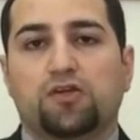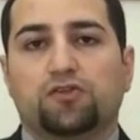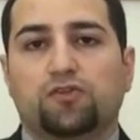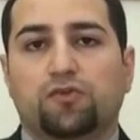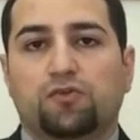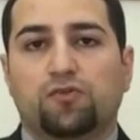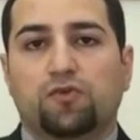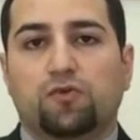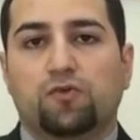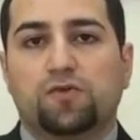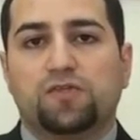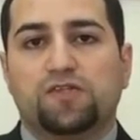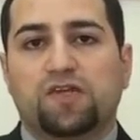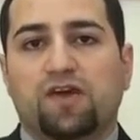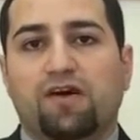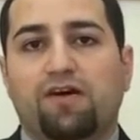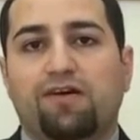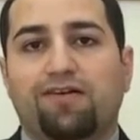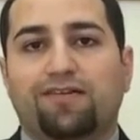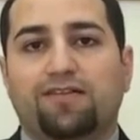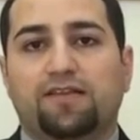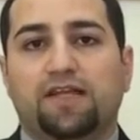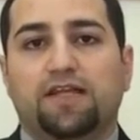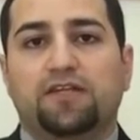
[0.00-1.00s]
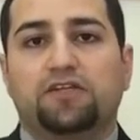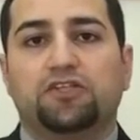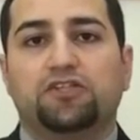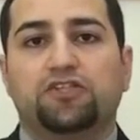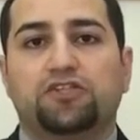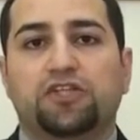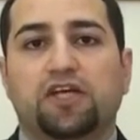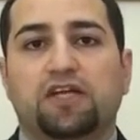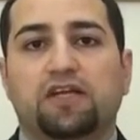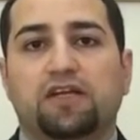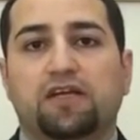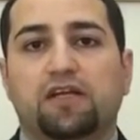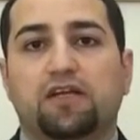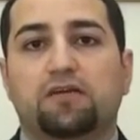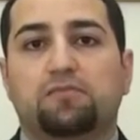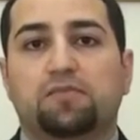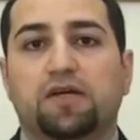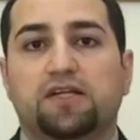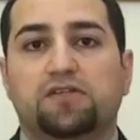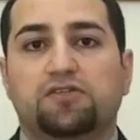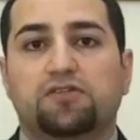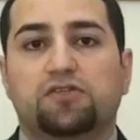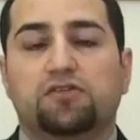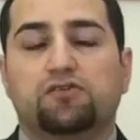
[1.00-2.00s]
So those are the initial
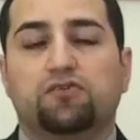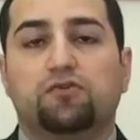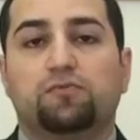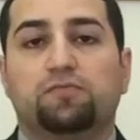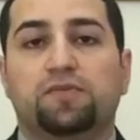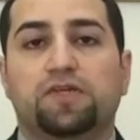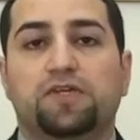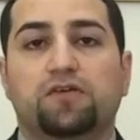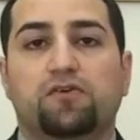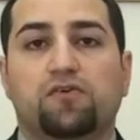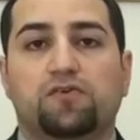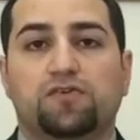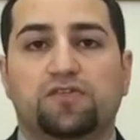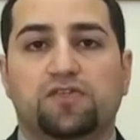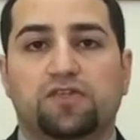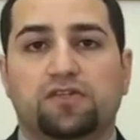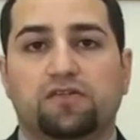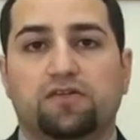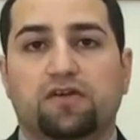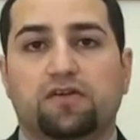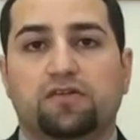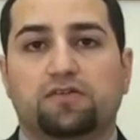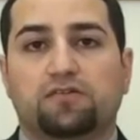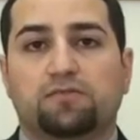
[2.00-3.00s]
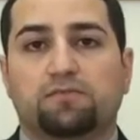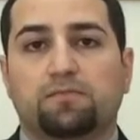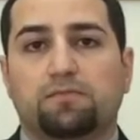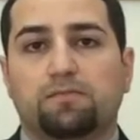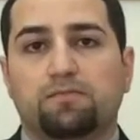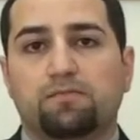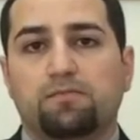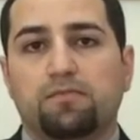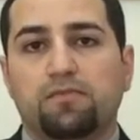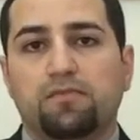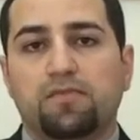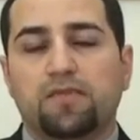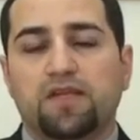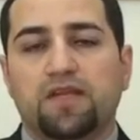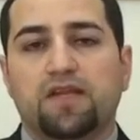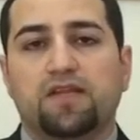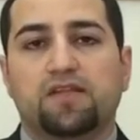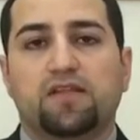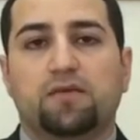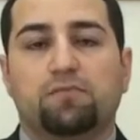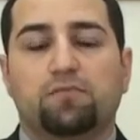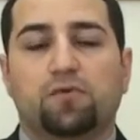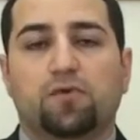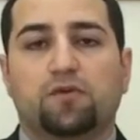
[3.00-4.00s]
elements to be considered
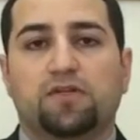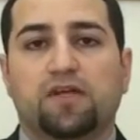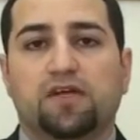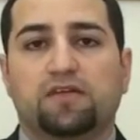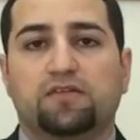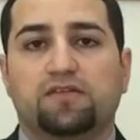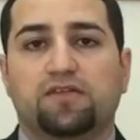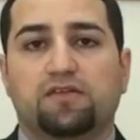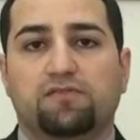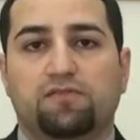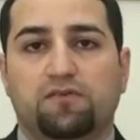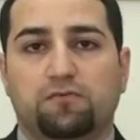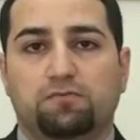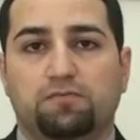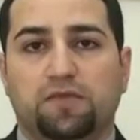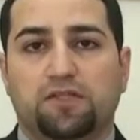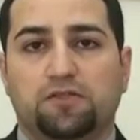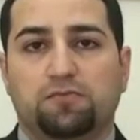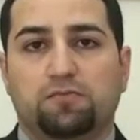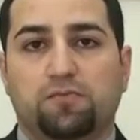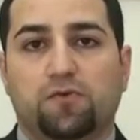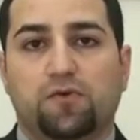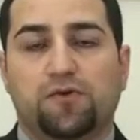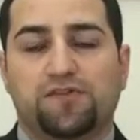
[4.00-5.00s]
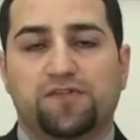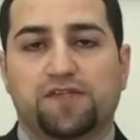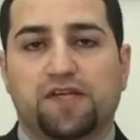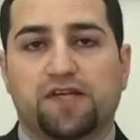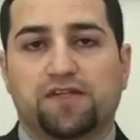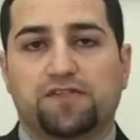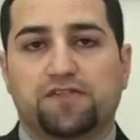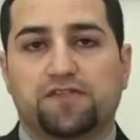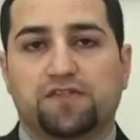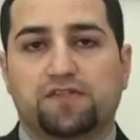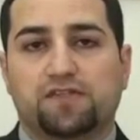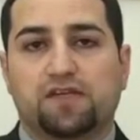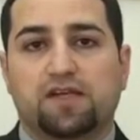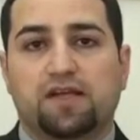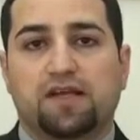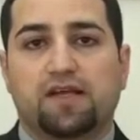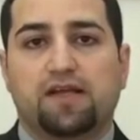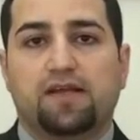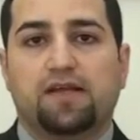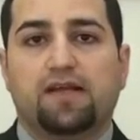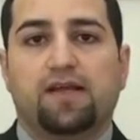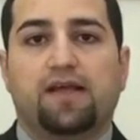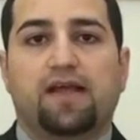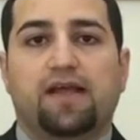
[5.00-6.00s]
in the product development process.
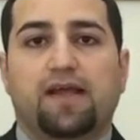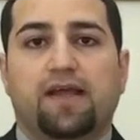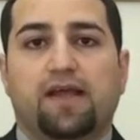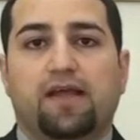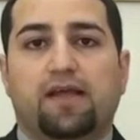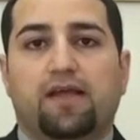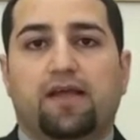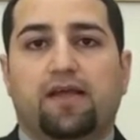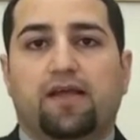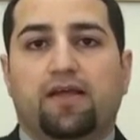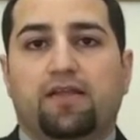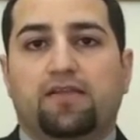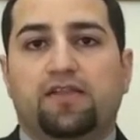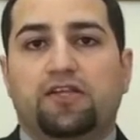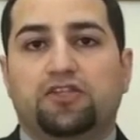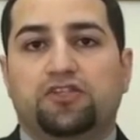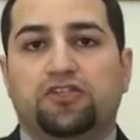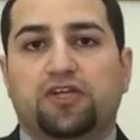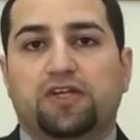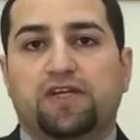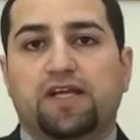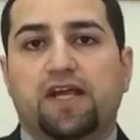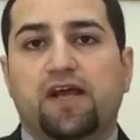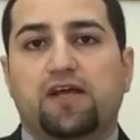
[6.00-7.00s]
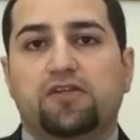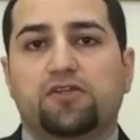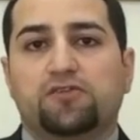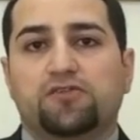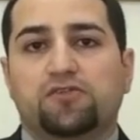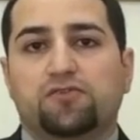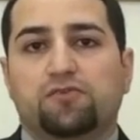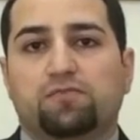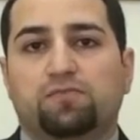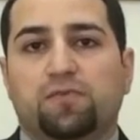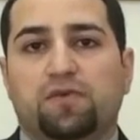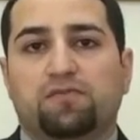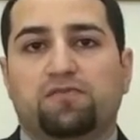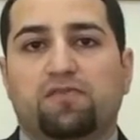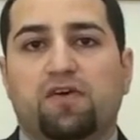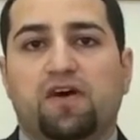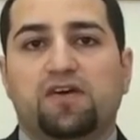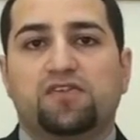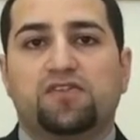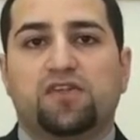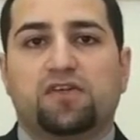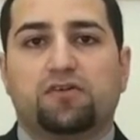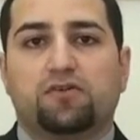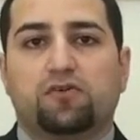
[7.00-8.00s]
The Sharia
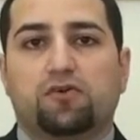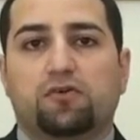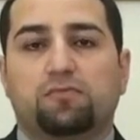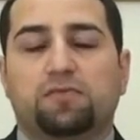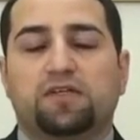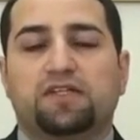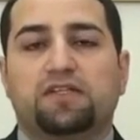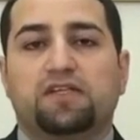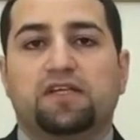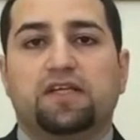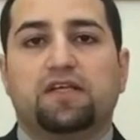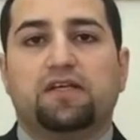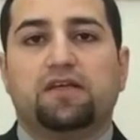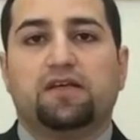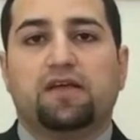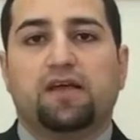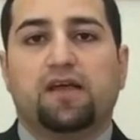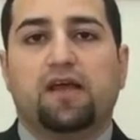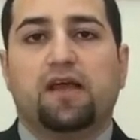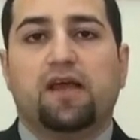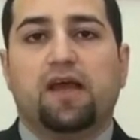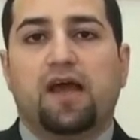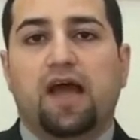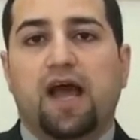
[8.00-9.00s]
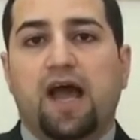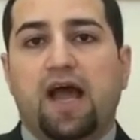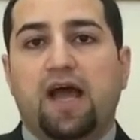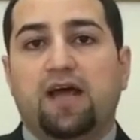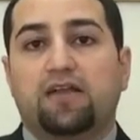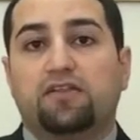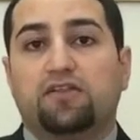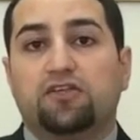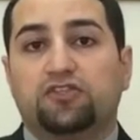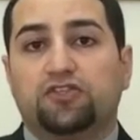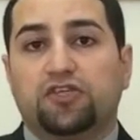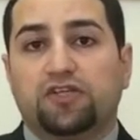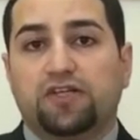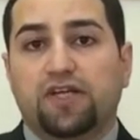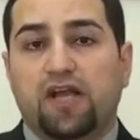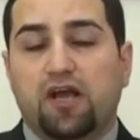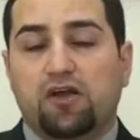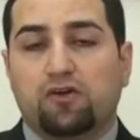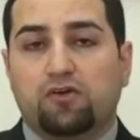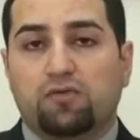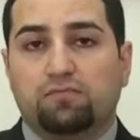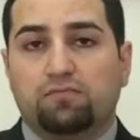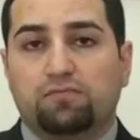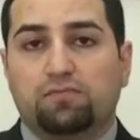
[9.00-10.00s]
Supervisory Committee and the
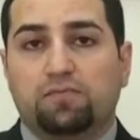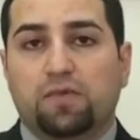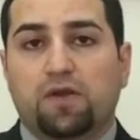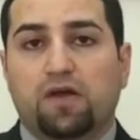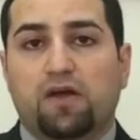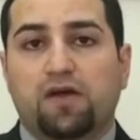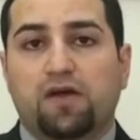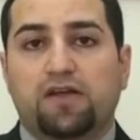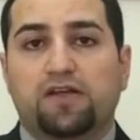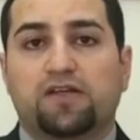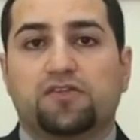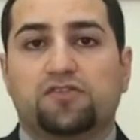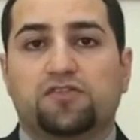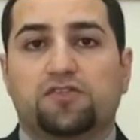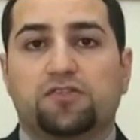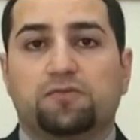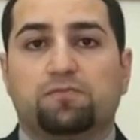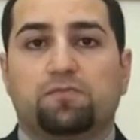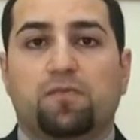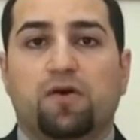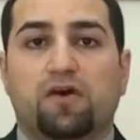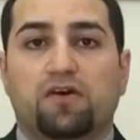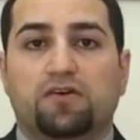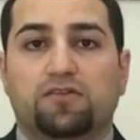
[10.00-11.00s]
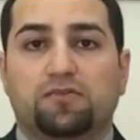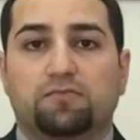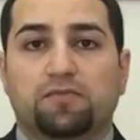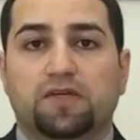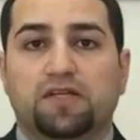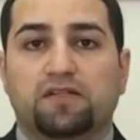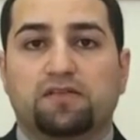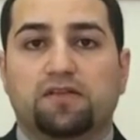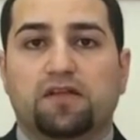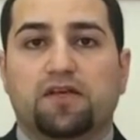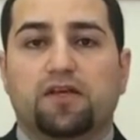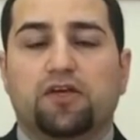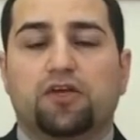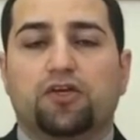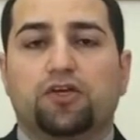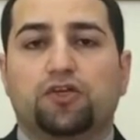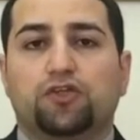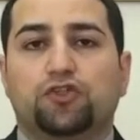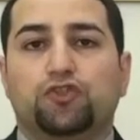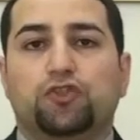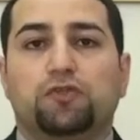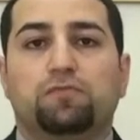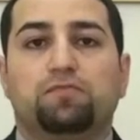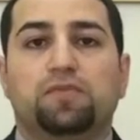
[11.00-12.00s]
Sharia Compliance Department
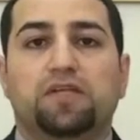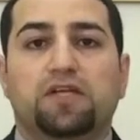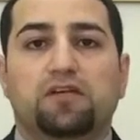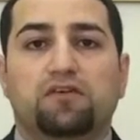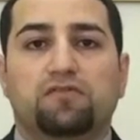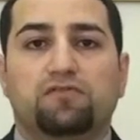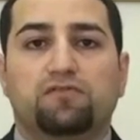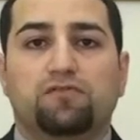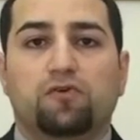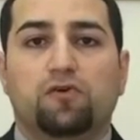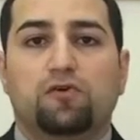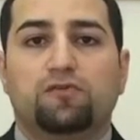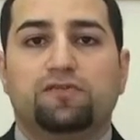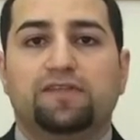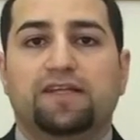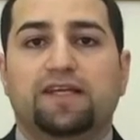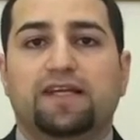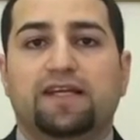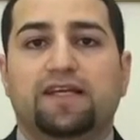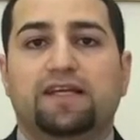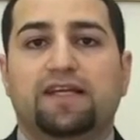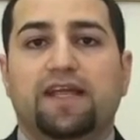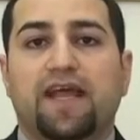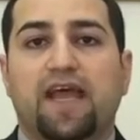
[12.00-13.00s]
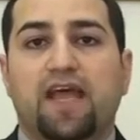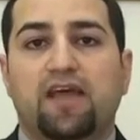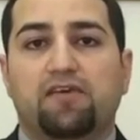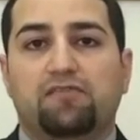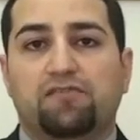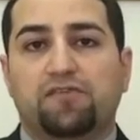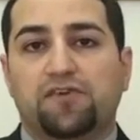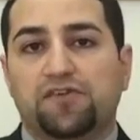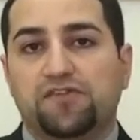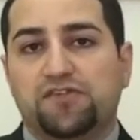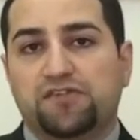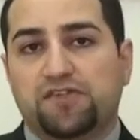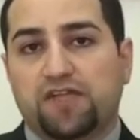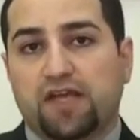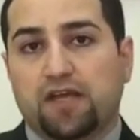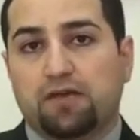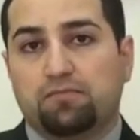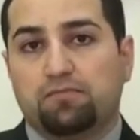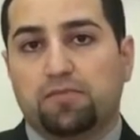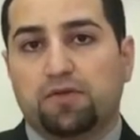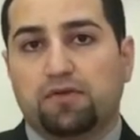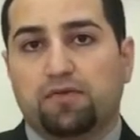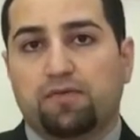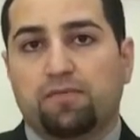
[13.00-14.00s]
should be involved in every
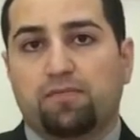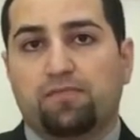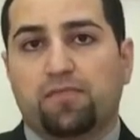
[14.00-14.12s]
step